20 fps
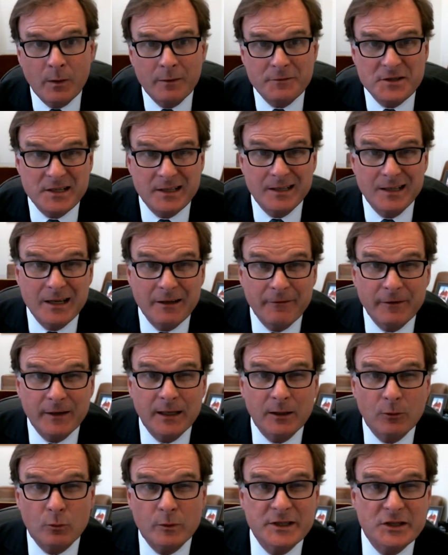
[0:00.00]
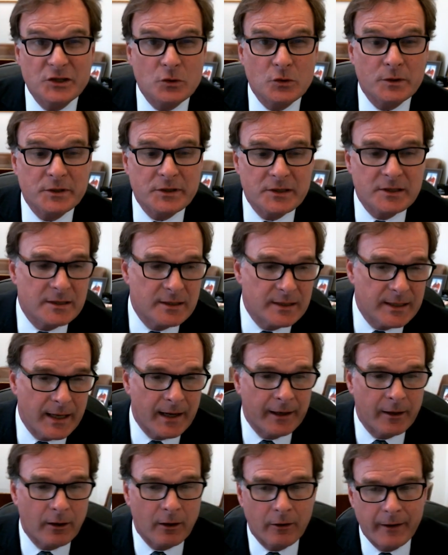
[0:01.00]
There's significant resources in the
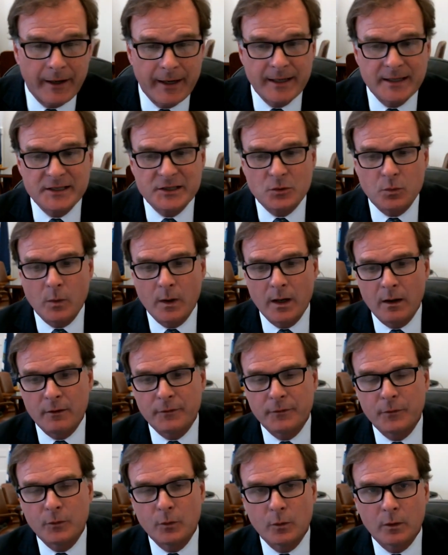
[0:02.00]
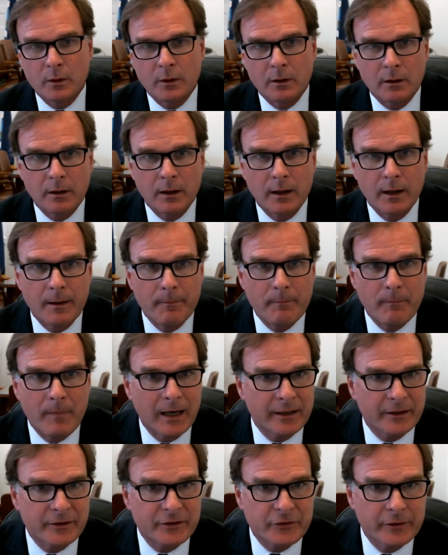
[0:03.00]
IRA as well for
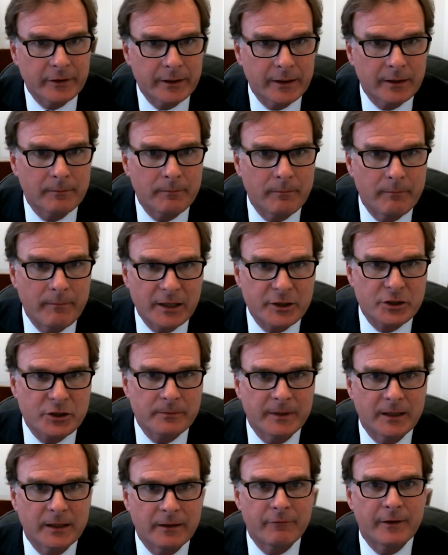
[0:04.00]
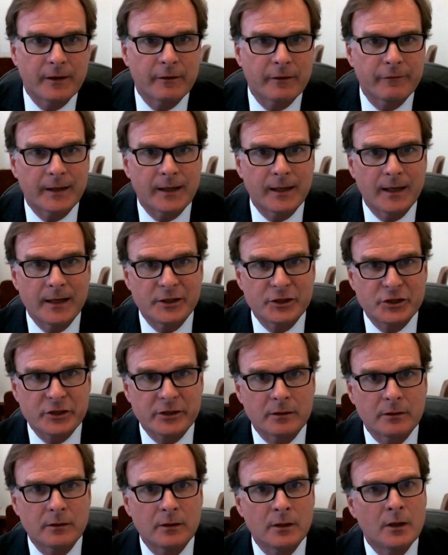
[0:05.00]
monitoring, measurement, and
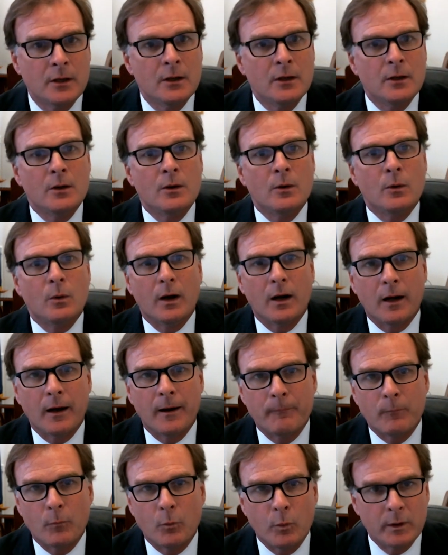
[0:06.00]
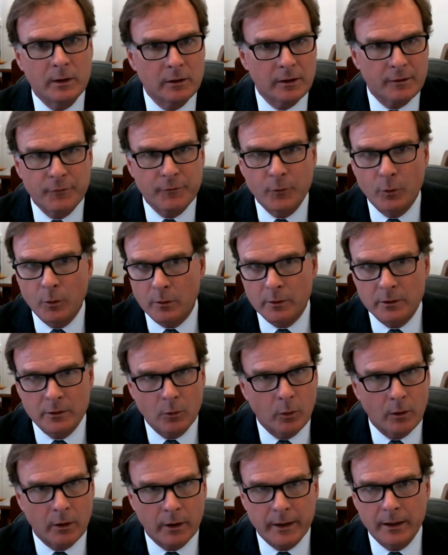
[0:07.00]
verification. We look forward to
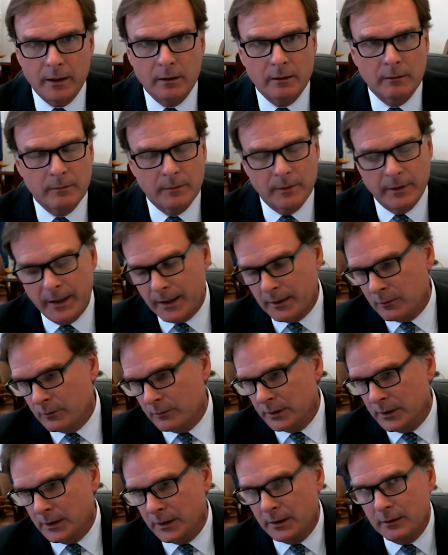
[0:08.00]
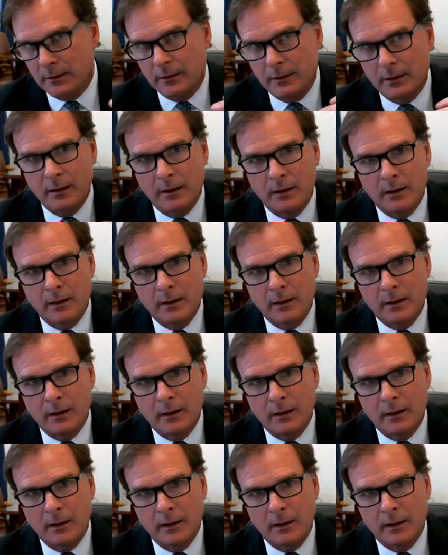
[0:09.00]
working not only